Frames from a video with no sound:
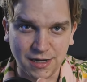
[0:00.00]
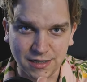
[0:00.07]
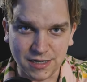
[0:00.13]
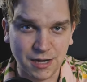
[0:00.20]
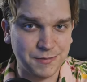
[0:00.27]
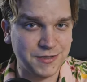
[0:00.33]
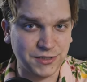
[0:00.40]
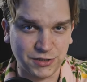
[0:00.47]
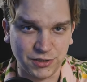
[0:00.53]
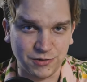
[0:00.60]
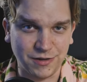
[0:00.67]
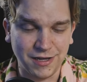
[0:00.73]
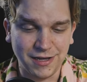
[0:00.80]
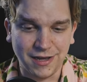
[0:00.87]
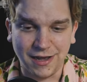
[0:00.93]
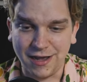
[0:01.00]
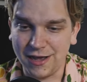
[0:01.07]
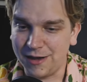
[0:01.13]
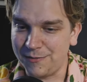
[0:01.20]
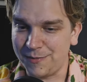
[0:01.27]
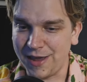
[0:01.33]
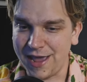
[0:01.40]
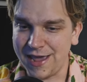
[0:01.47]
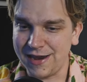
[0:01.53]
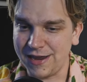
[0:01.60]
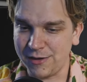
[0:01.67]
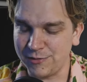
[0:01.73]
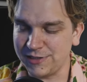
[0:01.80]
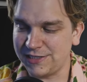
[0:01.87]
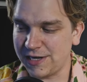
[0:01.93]
coming soon. And
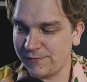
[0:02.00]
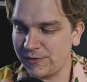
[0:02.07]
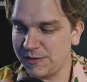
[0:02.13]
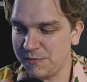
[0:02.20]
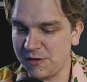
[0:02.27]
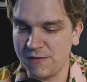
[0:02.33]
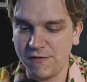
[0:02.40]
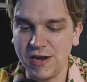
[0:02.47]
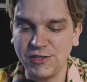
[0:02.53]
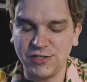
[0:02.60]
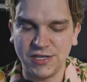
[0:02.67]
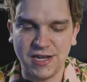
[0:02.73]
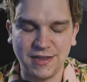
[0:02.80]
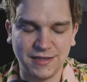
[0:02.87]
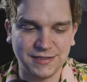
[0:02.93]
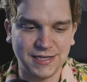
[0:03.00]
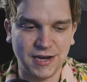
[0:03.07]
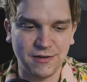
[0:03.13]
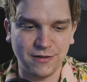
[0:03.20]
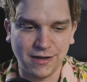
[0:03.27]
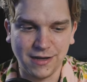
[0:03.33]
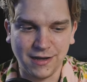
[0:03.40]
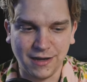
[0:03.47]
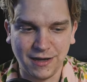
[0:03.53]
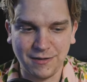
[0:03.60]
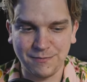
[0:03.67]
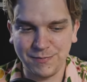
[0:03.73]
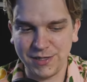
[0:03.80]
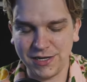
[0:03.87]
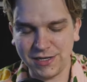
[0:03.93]
it was definitely motivation to get this out
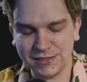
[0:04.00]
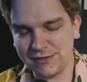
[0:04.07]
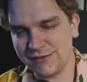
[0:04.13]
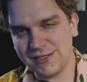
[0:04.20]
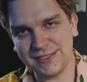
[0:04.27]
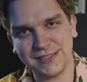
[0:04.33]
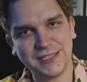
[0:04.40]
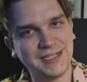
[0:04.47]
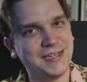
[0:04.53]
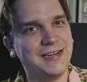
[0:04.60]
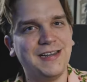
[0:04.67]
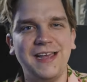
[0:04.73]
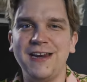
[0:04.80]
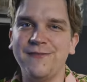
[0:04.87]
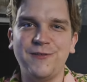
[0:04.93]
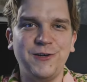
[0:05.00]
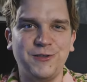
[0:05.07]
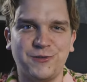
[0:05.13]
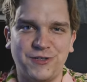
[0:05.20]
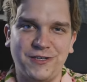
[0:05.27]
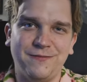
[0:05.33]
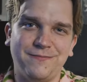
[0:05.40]
because of this little anniversary.